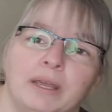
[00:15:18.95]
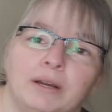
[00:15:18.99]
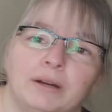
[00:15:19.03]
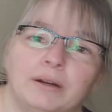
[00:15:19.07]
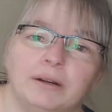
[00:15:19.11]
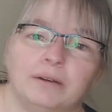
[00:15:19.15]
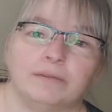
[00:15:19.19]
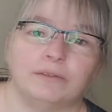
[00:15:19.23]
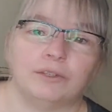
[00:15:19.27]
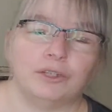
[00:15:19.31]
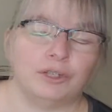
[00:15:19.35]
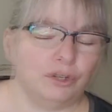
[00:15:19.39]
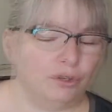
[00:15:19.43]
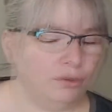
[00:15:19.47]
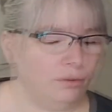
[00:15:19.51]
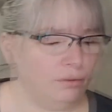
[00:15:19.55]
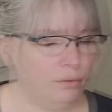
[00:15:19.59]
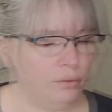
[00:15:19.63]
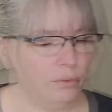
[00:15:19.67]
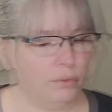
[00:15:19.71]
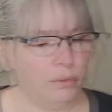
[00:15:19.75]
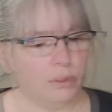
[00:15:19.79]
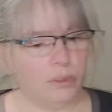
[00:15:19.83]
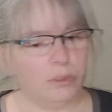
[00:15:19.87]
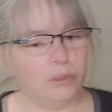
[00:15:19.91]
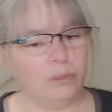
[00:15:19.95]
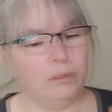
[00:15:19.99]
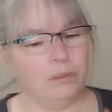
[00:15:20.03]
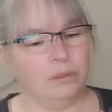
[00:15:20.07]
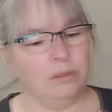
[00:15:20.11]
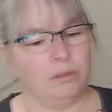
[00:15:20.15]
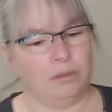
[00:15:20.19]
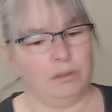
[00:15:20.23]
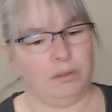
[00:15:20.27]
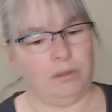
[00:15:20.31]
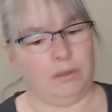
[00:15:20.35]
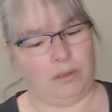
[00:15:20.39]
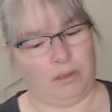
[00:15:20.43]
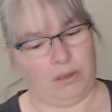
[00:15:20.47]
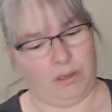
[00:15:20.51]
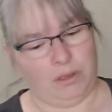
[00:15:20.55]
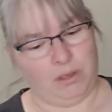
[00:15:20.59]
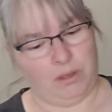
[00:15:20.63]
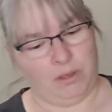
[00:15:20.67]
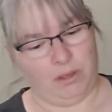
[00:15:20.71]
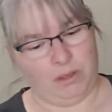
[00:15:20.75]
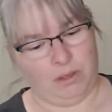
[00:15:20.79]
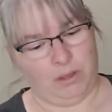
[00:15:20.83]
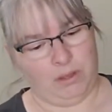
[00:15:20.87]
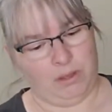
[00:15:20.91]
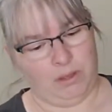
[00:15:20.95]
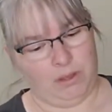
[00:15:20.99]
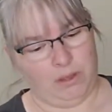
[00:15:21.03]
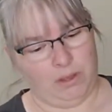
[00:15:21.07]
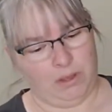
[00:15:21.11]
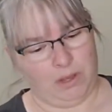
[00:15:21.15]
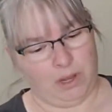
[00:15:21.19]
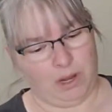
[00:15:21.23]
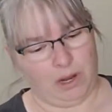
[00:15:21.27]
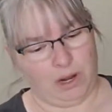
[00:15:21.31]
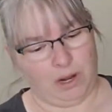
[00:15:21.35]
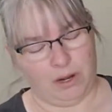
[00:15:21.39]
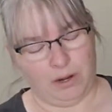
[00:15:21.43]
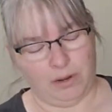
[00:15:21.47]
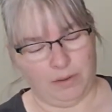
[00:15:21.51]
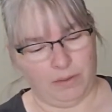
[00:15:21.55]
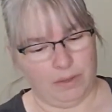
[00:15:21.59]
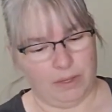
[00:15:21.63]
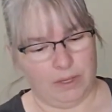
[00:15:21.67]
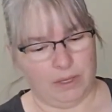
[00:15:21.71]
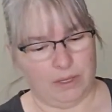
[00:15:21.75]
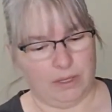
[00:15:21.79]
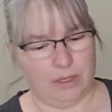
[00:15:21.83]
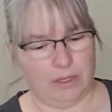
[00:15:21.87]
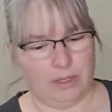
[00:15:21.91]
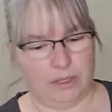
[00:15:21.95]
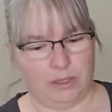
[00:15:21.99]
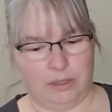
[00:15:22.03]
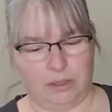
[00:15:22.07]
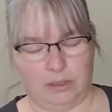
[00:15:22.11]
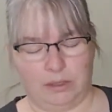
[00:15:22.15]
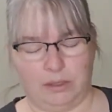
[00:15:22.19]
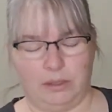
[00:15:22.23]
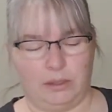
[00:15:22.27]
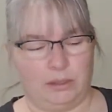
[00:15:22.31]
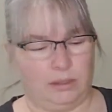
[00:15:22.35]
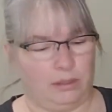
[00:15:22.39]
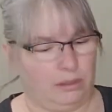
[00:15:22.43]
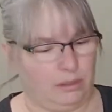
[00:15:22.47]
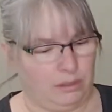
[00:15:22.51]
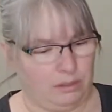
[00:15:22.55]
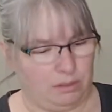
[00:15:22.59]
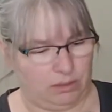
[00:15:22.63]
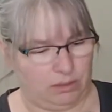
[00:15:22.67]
pair of shoes are these